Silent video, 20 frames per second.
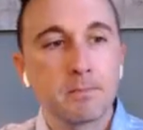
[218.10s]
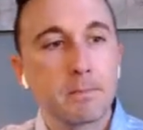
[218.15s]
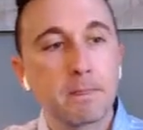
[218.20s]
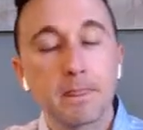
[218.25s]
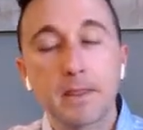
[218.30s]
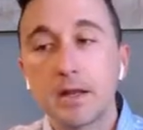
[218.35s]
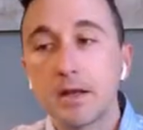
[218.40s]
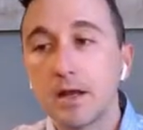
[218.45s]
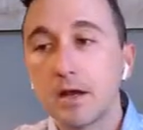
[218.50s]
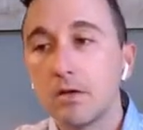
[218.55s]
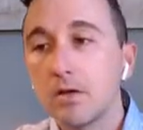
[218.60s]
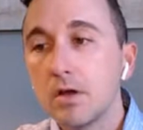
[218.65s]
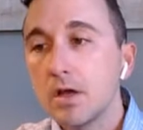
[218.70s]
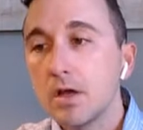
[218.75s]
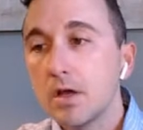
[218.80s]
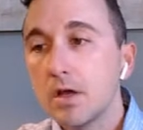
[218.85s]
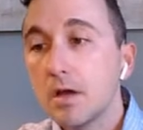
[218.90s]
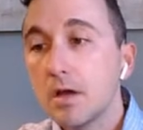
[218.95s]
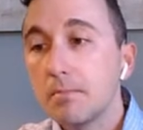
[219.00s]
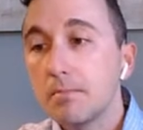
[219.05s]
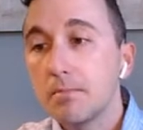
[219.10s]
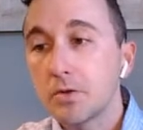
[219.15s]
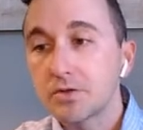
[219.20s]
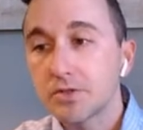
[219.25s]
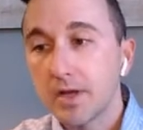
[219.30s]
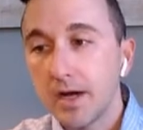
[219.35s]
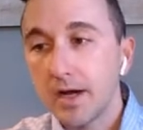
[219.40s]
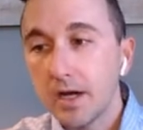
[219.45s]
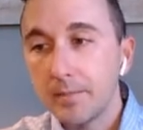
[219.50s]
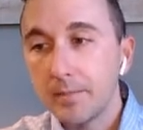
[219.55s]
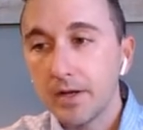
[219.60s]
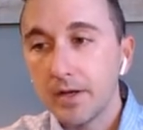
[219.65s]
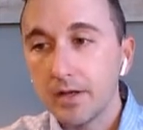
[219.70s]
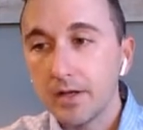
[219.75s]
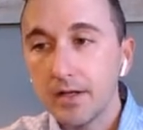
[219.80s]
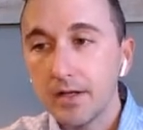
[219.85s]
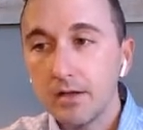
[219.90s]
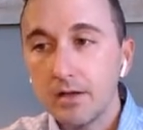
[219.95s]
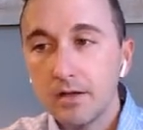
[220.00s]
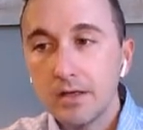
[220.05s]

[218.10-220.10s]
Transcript: Now, most commonly,